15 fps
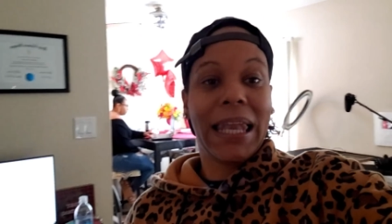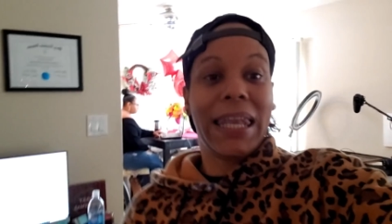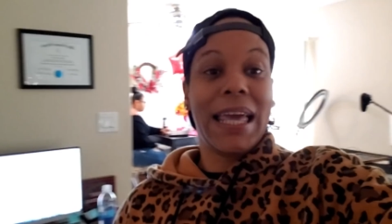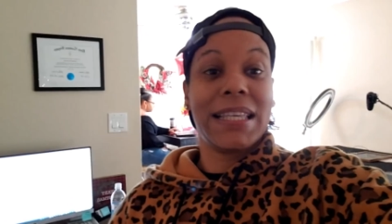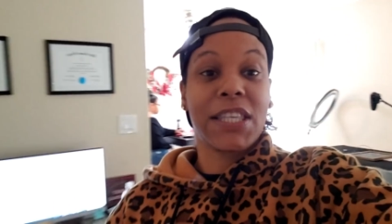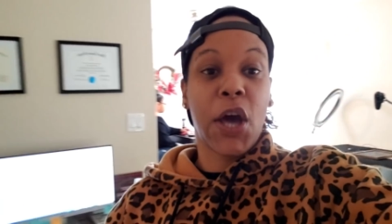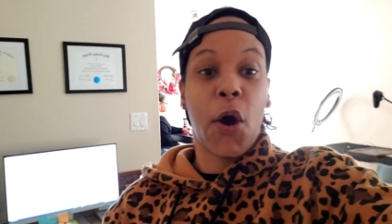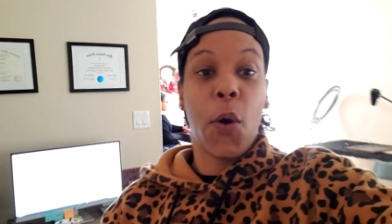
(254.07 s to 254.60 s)

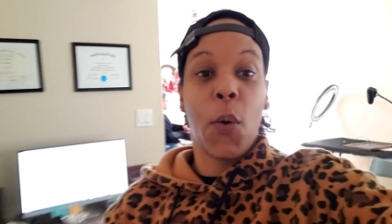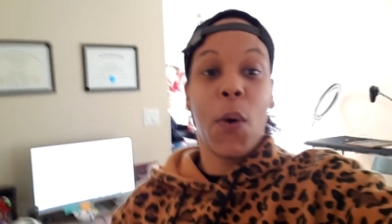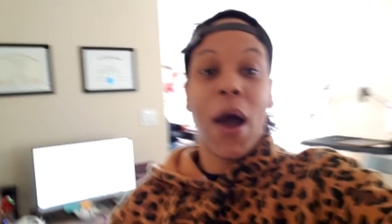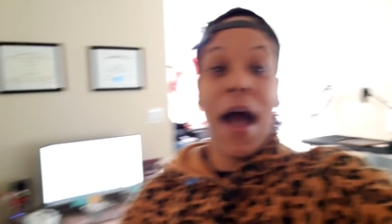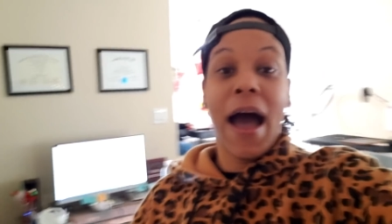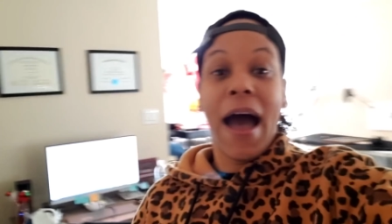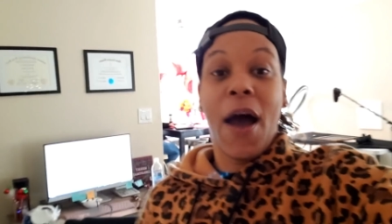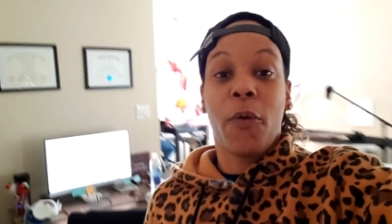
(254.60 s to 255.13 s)
let's go.
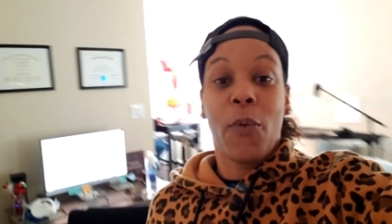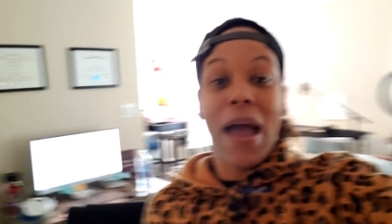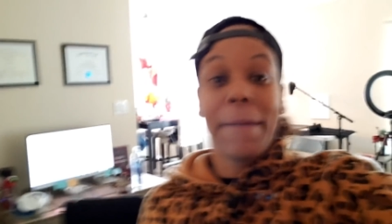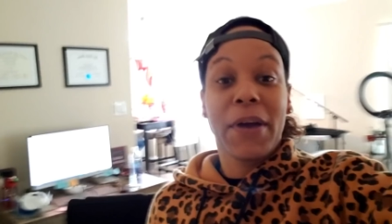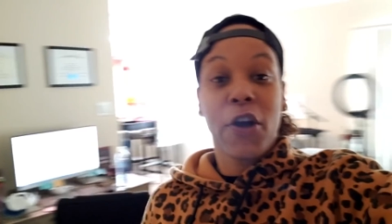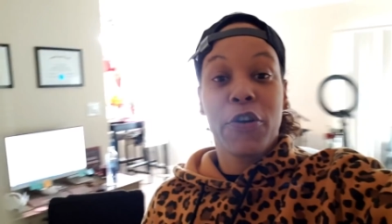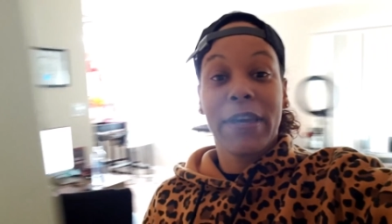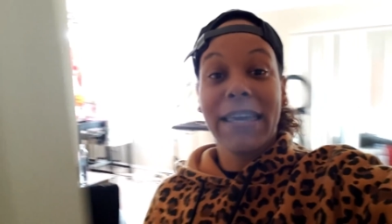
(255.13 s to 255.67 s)
Wrap
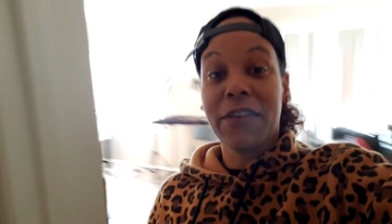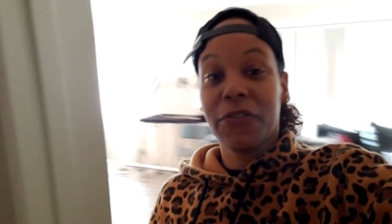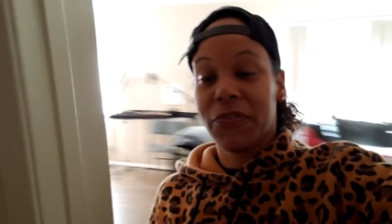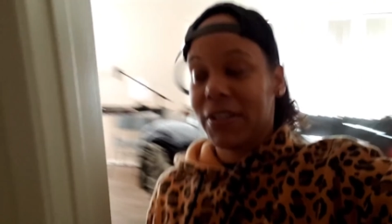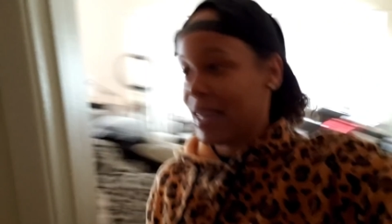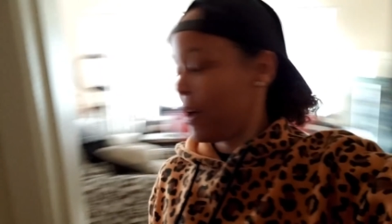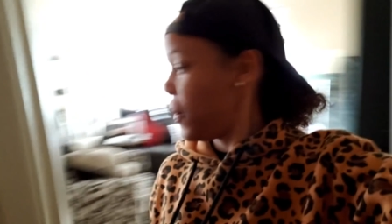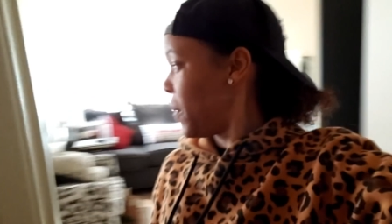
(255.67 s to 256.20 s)
her gift.
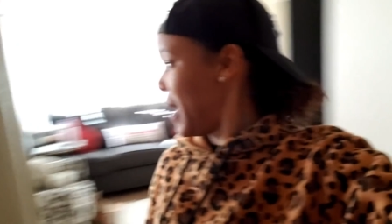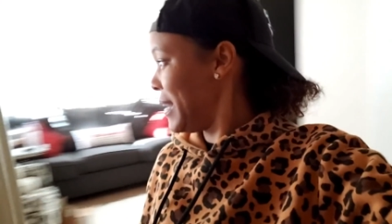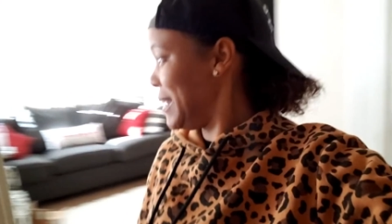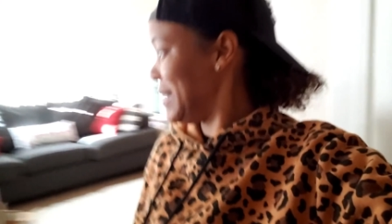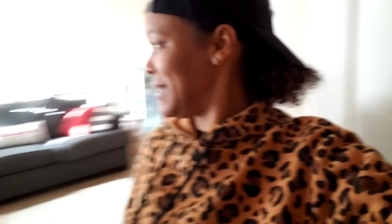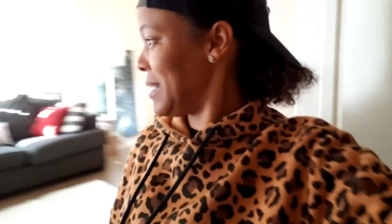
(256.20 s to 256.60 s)
Oh, I need